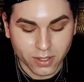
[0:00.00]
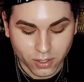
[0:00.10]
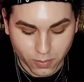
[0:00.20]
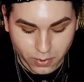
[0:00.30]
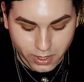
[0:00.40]

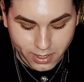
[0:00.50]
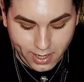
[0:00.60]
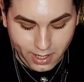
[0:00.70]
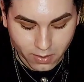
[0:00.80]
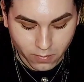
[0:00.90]
Super
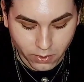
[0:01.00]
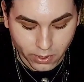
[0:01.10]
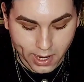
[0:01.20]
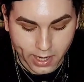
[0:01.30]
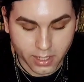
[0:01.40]
excited for you
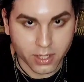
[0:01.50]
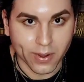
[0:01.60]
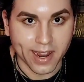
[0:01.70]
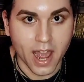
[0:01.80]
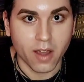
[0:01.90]
guys. So
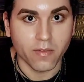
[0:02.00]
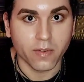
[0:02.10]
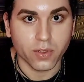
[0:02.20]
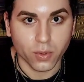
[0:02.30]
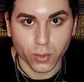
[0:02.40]
I have
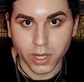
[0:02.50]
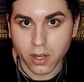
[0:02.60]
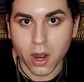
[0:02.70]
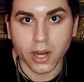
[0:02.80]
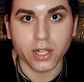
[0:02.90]
3
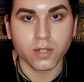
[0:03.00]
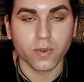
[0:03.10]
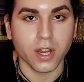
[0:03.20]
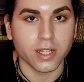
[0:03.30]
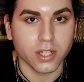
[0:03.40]
cards
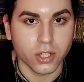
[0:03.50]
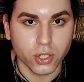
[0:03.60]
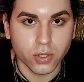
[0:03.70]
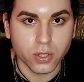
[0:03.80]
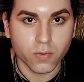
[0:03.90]
for us to
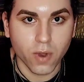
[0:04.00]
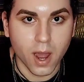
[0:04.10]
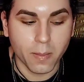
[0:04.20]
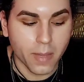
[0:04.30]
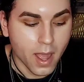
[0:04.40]
choose
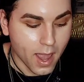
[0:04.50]
from,